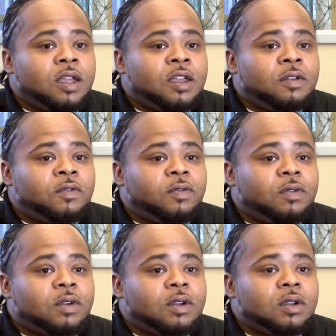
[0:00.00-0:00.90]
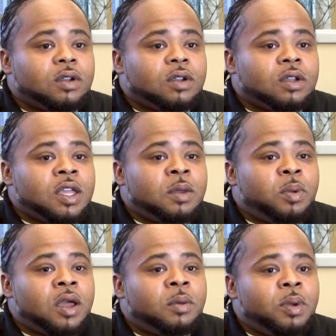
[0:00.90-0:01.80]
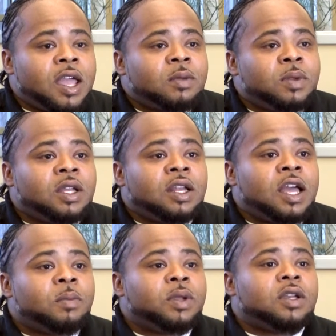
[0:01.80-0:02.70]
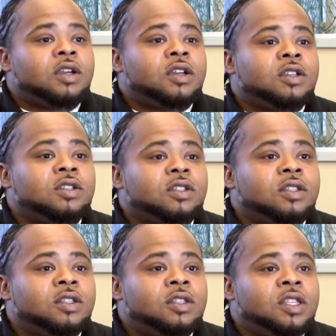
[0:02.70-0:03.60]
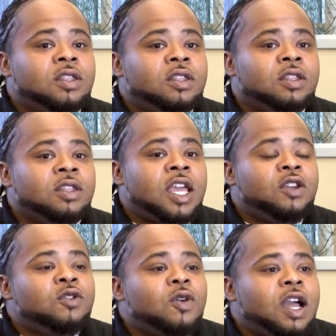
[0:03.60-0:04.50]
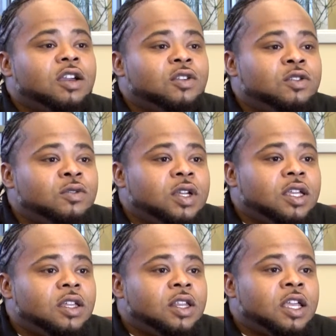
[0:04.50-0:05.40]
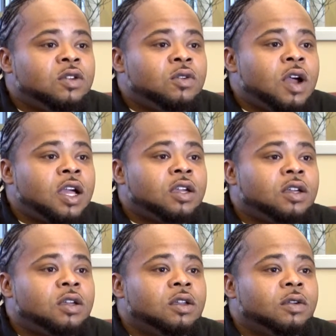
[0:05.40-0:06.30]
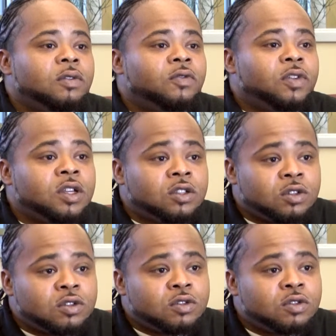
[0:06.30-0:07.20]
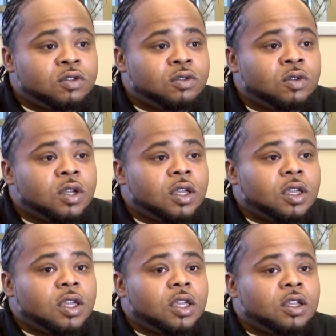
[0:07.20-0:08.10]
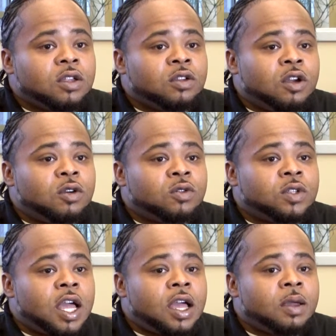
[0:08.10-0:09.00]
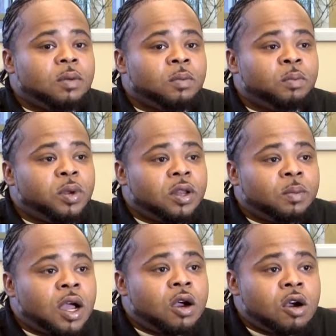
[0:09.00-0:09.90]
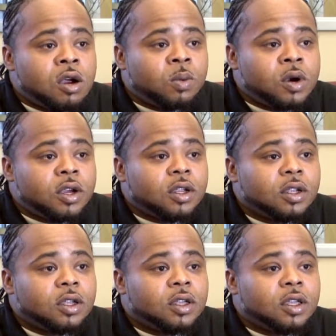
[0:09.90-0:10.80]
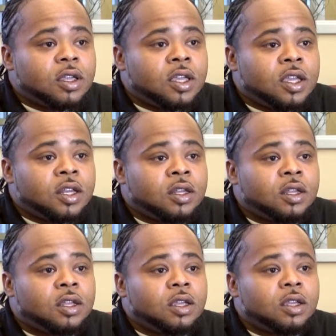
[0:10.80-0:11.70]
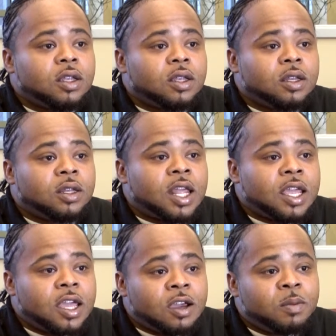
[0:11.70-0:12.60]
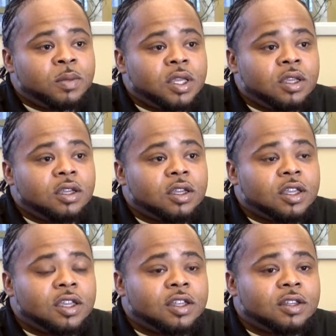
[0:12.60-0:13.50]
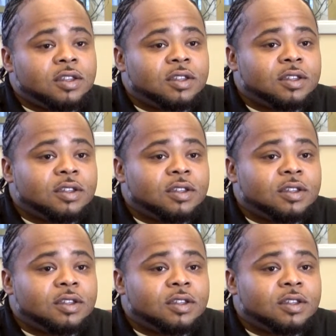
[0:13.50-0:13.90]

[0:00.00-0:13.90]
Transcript: if it impacted me a lot because they knew I could do it. They knew I could finish school as long as I put in my hard work. And they helped me, and